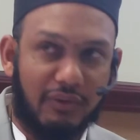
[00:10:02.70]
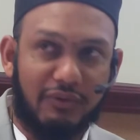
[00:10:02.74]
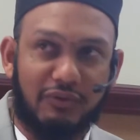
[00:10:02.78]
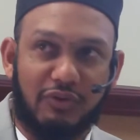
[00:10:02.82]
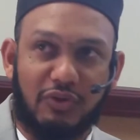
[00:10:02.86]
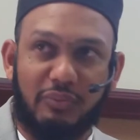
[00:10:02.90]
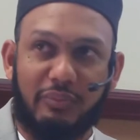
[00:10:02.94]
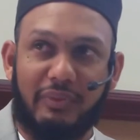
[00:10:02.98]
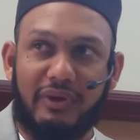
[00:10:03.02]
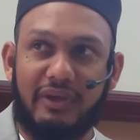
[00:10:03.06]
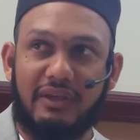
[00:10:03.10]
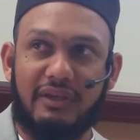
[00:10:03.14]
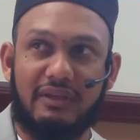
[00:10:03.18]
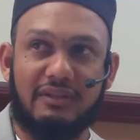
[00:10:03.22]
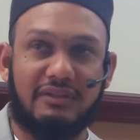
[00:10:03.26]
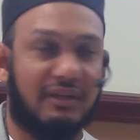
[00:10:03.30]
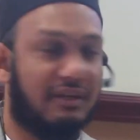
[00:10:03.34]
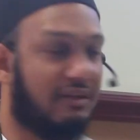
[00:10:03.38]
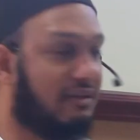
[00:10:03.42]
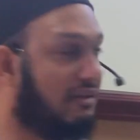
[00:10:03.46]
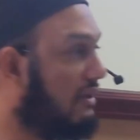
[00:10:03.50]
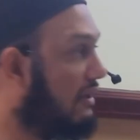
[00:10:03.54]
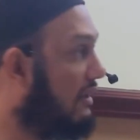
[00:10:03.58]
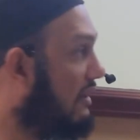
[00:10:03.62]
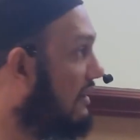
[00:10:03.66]
want to make is
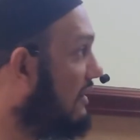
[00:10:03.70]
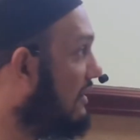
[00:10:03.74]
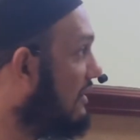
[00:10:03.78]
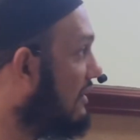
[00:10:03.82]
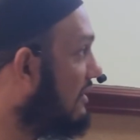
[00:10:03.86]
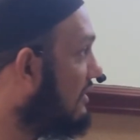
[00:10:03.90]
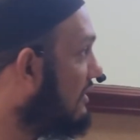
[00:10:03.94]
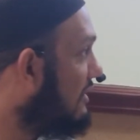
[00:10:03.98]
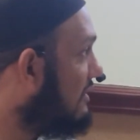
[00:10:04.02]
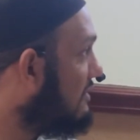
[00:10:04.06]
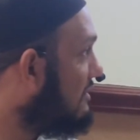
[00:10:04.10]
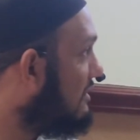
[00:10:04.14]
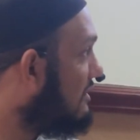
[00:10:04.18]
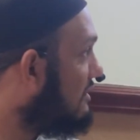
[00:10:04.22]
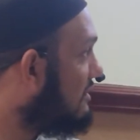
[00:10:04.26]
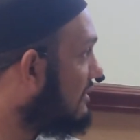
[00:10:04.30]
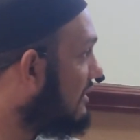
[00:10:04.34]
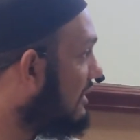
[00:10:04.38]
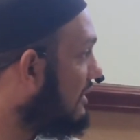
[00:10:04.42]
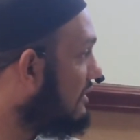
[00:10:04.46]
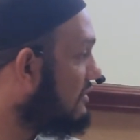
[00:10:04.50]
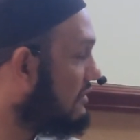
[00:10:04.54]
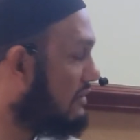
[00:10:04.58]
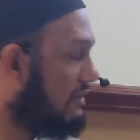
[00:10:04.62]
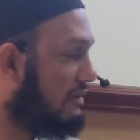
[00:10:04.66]
that this
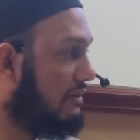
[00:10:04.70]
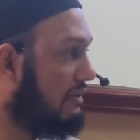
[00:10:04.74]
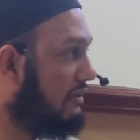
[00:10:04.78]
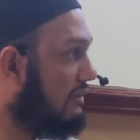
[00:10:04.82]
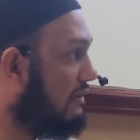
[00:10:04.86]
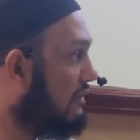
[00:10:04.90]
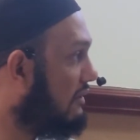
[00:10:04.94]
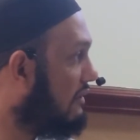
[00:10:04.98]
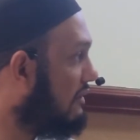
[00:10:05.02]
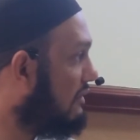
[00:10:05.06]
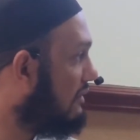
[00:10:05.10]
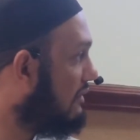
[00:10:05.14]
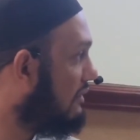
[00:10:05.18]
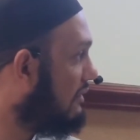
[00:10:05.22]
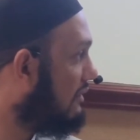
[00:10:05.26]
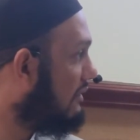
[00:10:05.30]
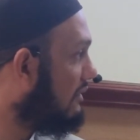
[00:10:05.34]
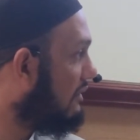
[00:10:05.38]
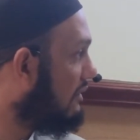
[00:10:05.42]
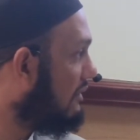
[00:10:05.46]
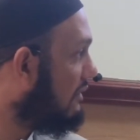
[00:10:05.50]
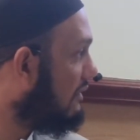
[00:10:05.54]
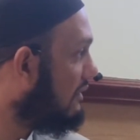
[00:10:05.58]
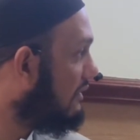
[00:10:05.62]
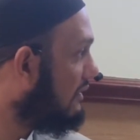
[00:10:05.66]
discussion
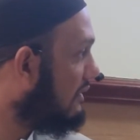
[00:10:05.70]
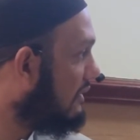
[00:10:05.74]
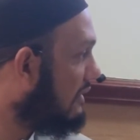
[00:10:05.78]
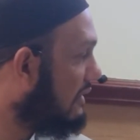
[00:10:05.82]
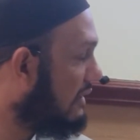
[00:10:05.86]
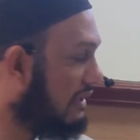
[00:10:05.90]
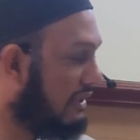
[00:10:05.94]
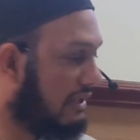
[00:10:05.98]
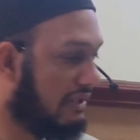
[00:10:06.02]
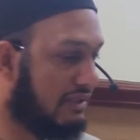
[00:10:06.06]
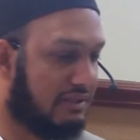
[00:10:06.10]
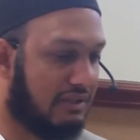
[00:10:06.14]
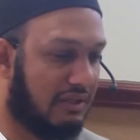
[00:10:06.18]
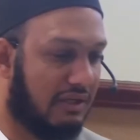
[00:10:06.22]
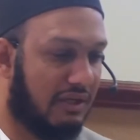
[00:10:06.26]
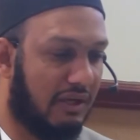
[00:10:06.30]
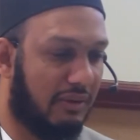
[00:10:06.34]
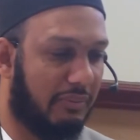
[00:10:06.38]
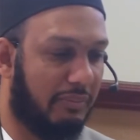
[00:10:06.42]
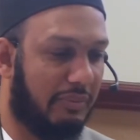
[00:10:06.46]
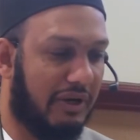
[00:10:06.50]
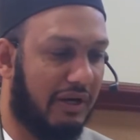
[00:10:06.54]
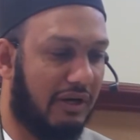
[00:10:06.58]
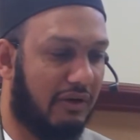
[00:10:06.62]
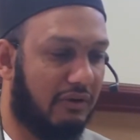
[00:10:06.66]
is
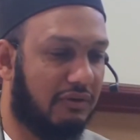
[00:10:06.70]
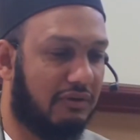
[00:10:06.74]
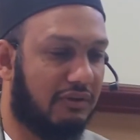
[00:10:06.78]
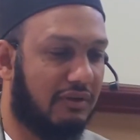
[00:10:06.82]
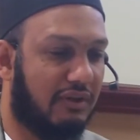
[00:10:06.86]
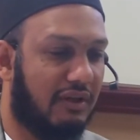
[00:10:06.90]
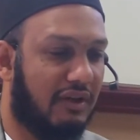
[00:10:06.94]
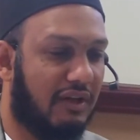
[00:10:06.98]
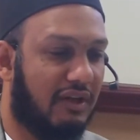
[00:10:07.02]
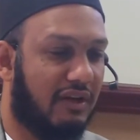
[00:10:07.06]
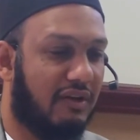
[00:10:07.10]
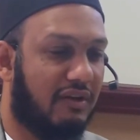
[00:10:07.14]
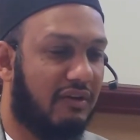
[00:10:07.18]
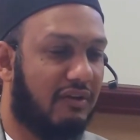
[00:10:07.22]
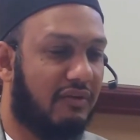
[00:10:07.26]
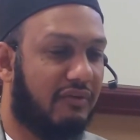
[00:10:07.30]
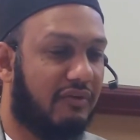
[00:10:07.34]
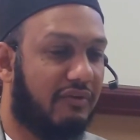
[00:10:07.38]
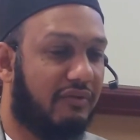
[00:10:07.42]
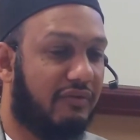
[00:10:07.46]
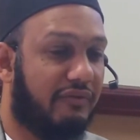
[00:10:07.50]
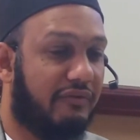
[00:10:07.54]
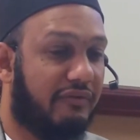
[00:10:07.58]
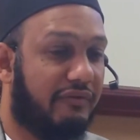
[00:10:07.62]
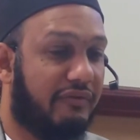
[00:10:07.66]
about
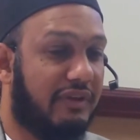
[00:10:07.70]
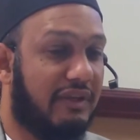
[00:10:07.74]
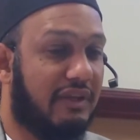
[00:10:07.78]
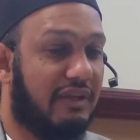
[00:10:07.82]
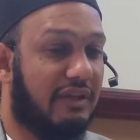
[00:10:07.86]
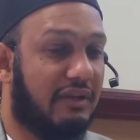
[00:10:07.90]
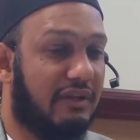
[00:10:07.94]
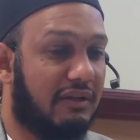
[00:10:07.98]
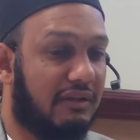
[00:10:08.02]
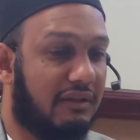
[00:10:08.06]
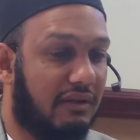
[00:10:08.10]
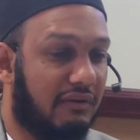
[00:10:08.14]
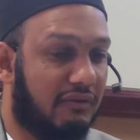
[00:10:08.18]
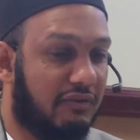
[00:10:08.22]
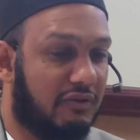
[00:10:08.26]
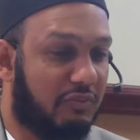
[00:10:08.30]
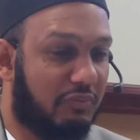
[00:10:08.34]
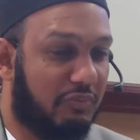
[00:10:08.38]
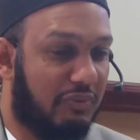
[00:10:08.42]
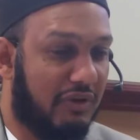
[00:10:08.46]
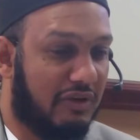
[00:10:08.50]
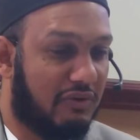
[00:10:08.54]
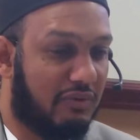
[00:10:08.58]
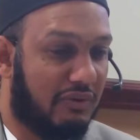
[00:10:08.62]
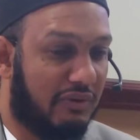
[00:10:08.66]
figurative
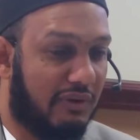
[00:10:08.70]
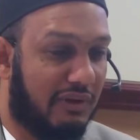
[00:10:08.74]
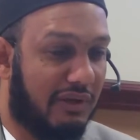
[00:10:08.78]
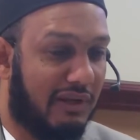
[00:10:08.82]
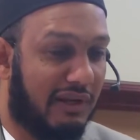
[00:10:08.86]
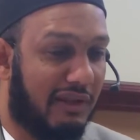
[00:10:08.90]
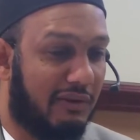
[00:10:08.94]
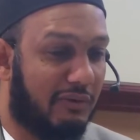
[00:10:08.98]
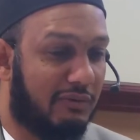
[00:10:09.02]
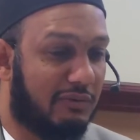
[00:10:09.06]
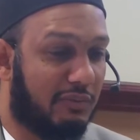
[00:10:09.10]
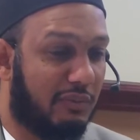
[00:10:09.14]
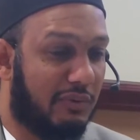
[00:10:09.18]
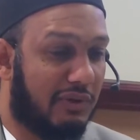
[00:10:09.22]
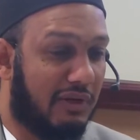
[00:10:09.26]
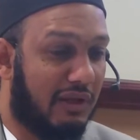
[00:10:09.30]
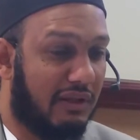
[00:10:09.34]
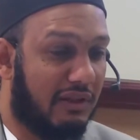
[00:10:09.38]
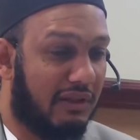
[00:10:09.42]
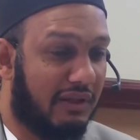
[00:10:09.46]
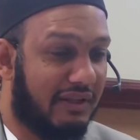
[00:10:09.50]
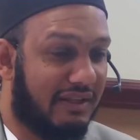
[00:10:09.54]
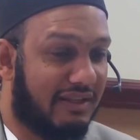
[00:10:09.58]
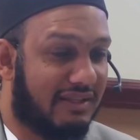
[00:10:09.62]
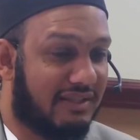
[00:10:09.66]
speech. When
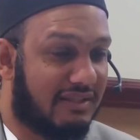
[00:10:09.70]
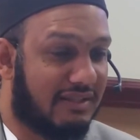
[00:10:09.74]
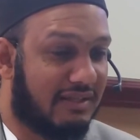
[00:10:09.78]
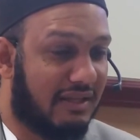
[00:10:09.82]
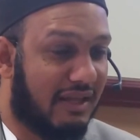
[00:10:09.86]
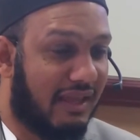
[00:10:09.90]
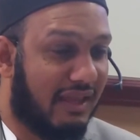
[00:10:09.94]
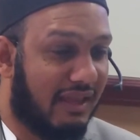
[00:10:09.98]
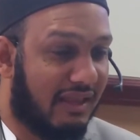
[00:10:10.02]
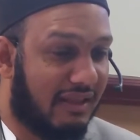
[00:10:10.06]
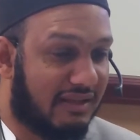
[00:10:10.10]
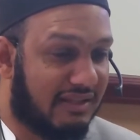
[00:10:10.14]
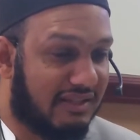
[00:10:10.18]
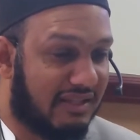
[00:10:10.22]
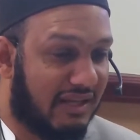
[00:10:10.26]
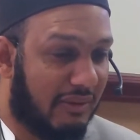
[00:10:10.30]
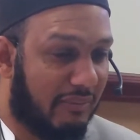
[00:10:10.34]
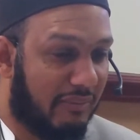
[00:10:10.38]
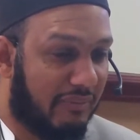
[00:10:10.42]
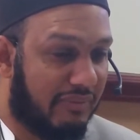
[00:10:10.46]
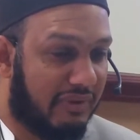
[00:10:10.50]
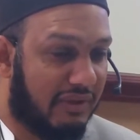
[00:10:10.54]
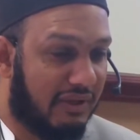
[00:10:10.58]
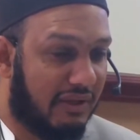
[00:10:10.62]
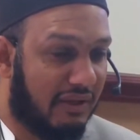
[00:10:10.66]
Allah is saying
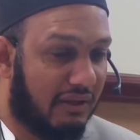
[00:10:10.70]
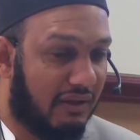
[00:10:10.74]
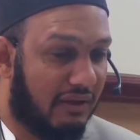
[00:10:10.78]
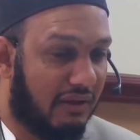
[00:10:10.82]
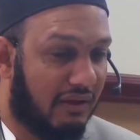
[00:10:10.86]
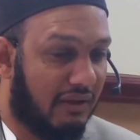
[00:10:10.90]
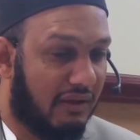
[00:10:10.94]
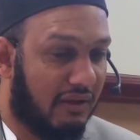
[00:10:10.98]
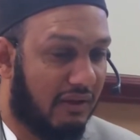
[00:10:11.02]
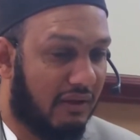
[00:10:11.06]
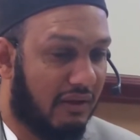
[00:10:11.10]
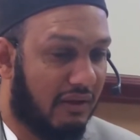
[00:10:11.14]
something,